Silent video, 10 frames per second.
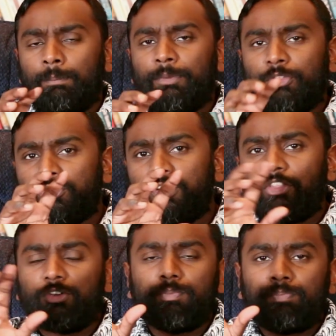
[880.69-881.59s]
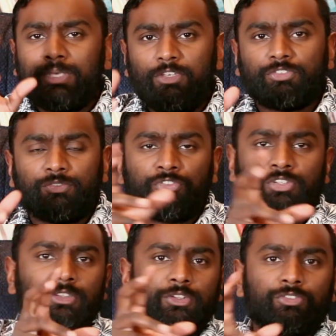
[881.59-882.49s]
But there's another piece of
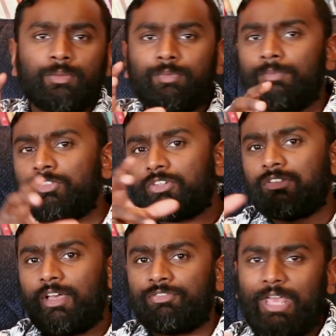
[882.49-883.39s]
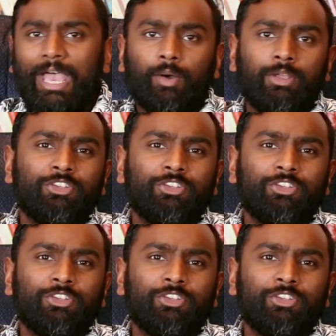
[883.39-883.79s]
sin that sometimes gets left out,